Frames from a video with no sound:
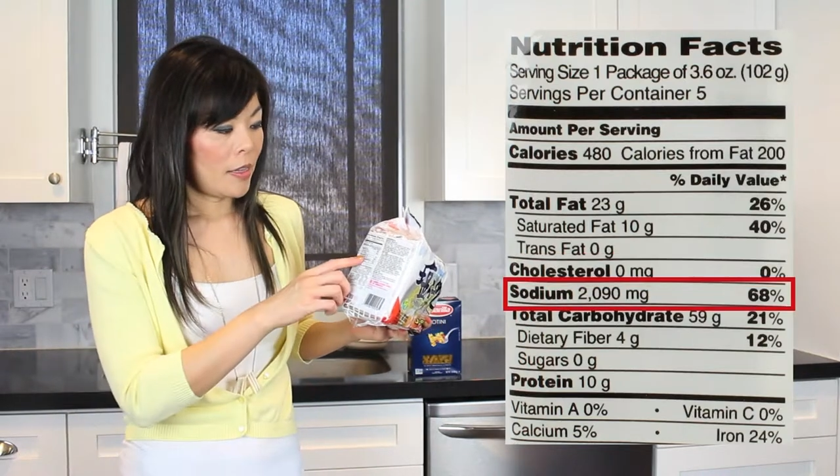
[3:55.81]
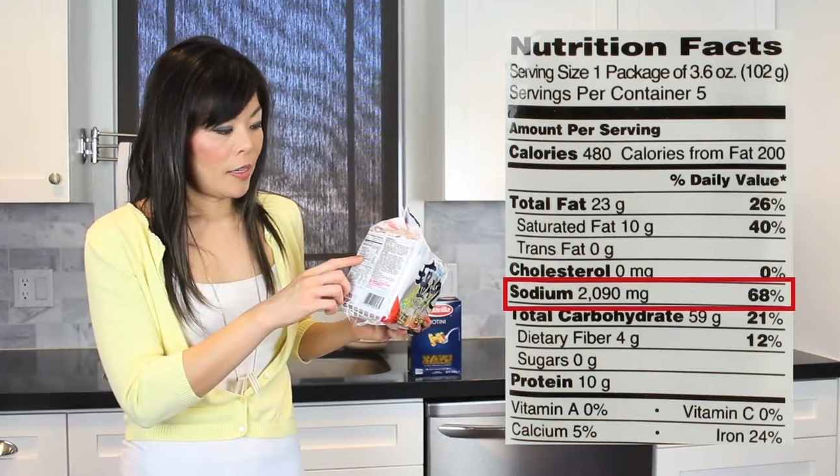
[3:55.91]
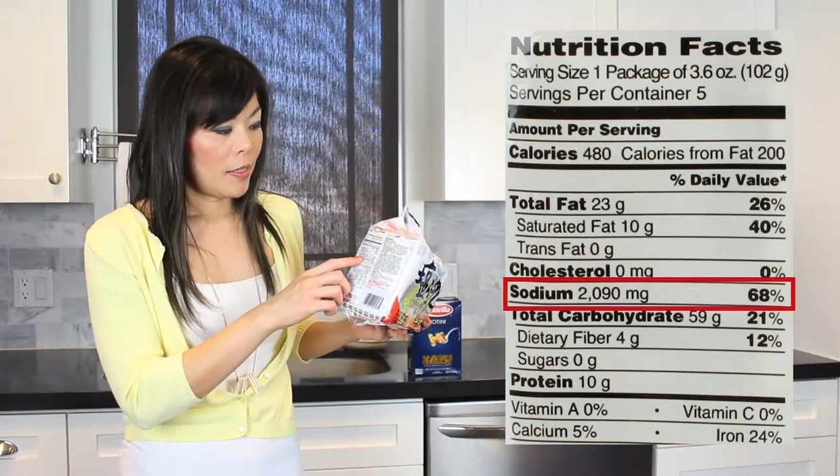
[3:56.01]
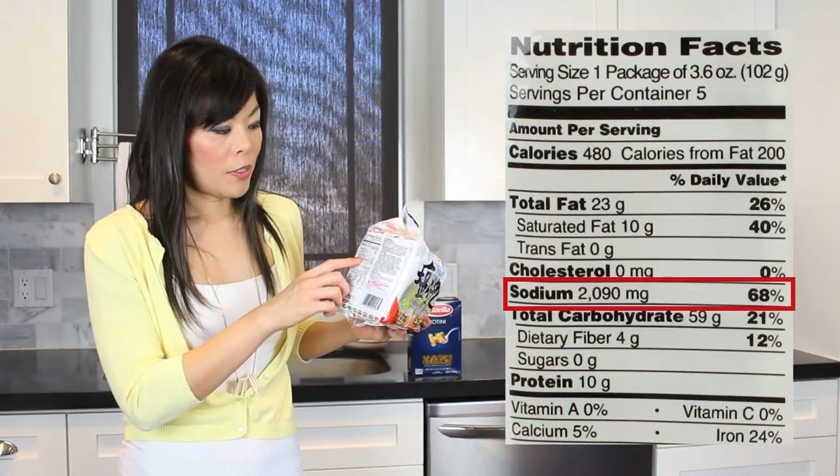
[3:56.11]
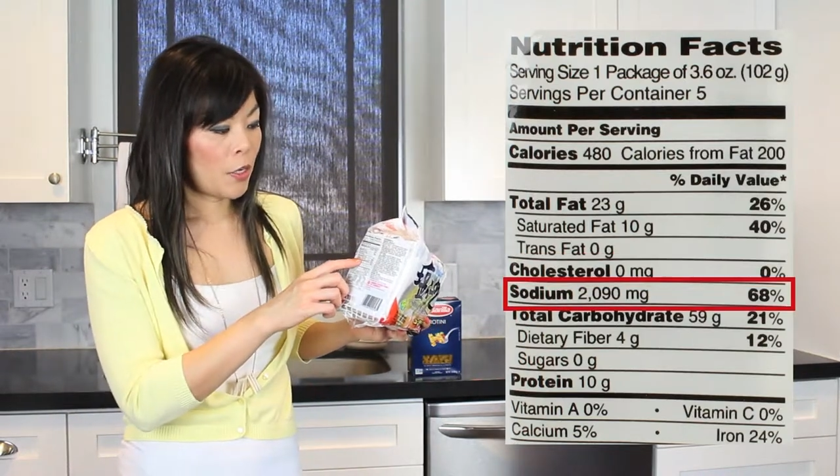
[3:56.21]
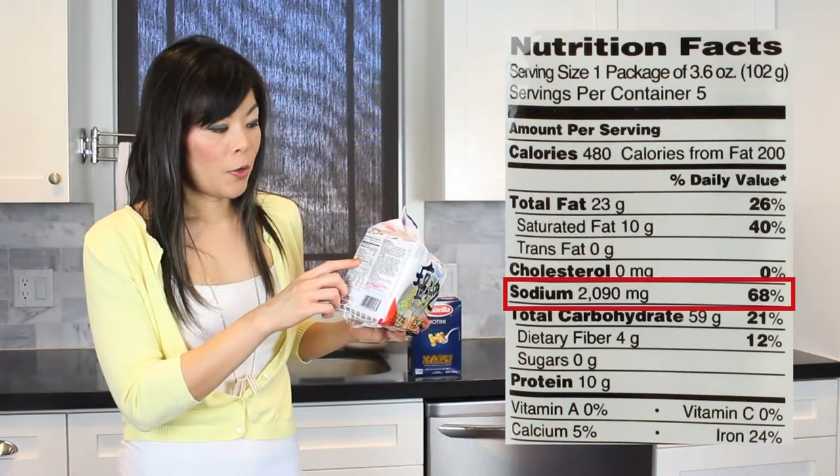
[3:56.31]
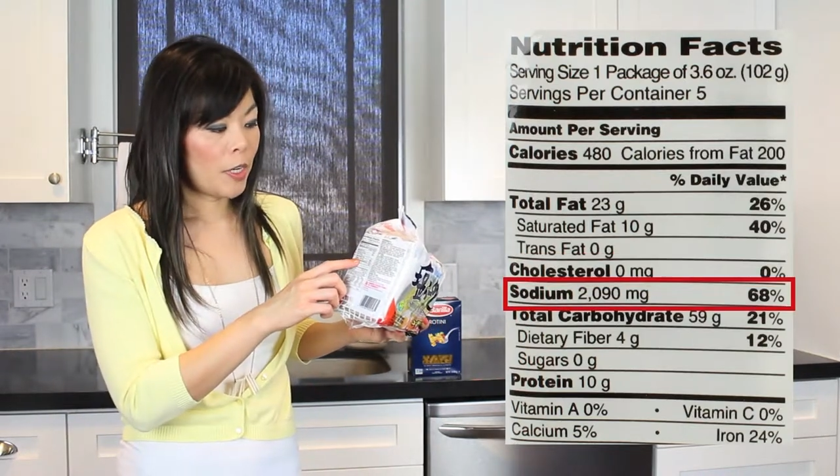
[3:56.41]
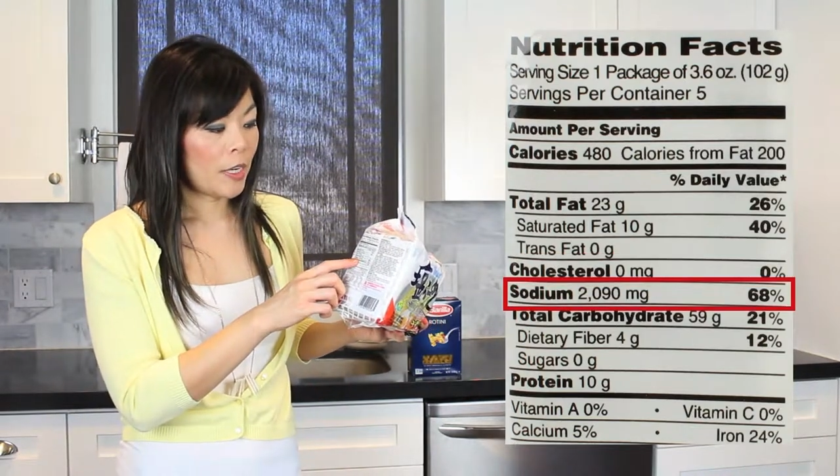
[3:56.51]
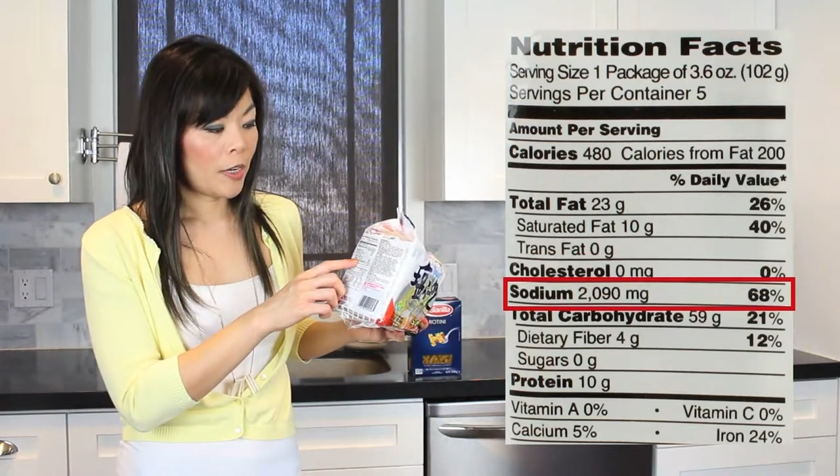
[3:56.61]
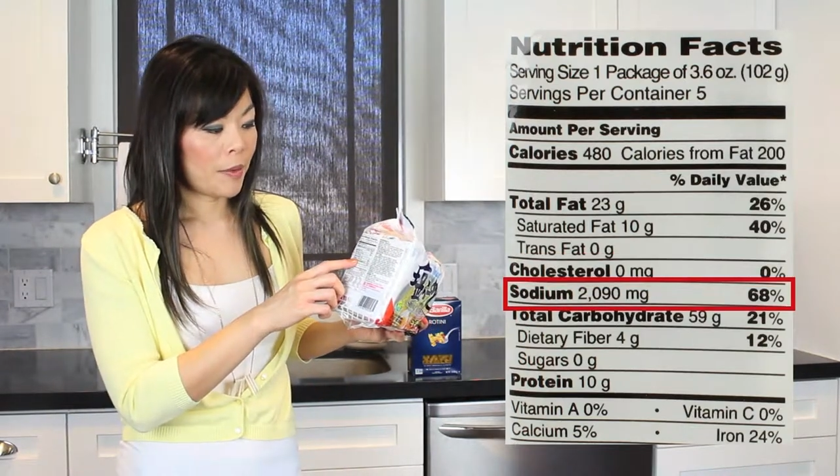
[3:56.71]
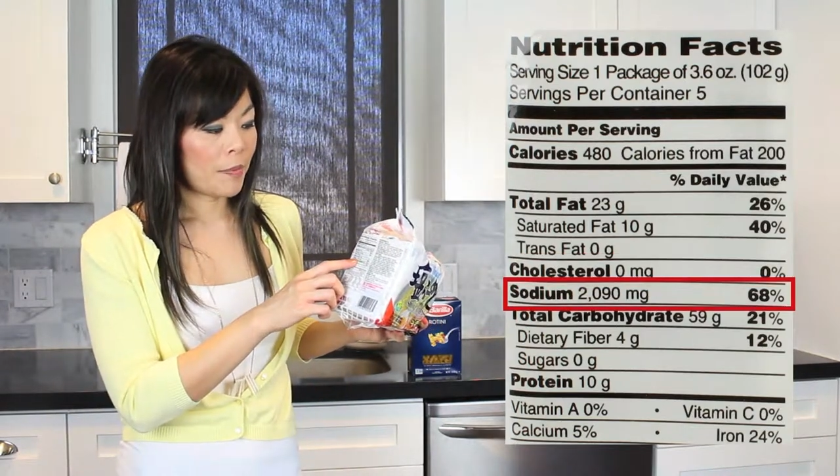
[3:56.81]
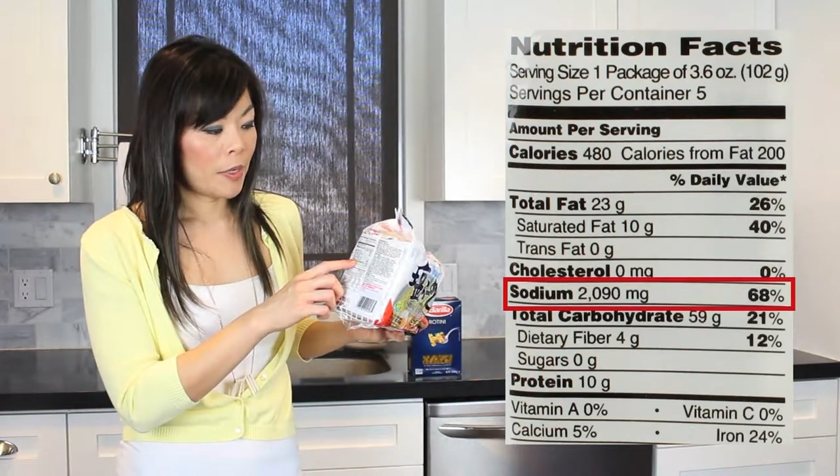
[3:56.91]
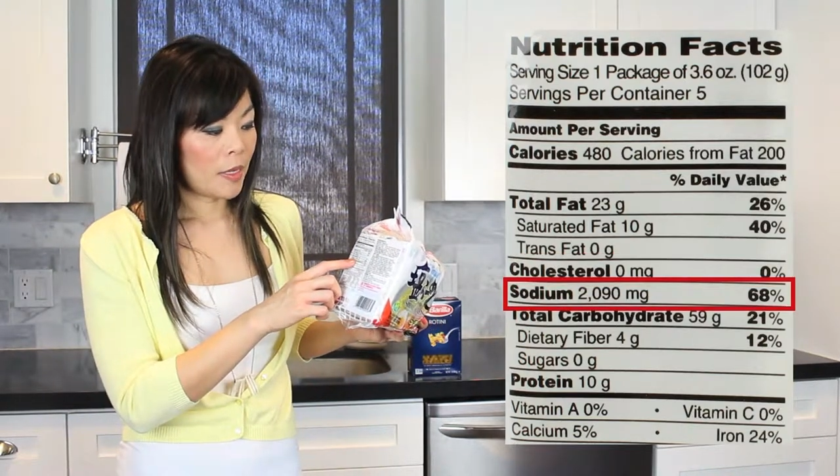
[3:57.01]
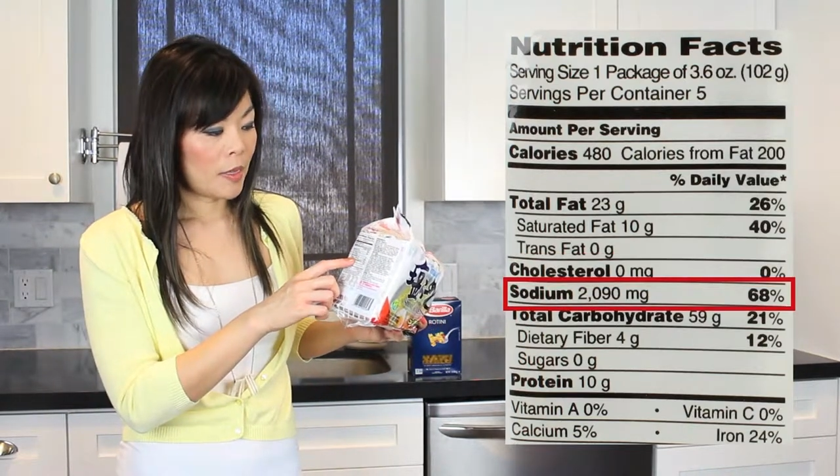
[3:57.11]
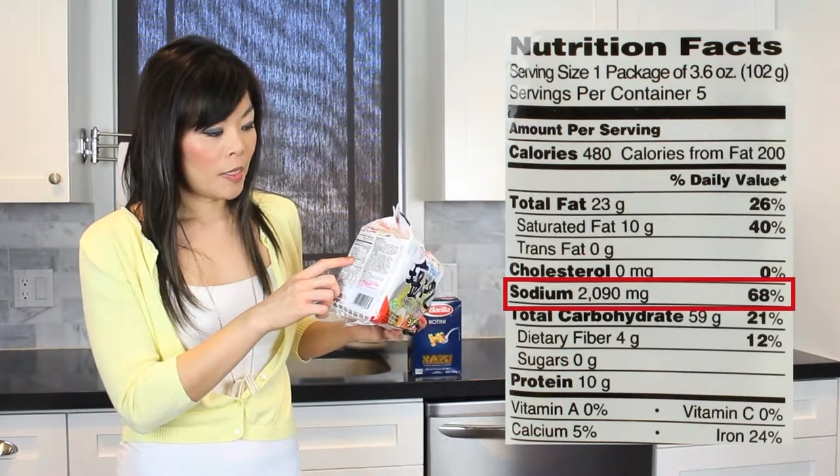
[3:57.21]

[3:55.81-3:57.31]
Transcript: The sodium,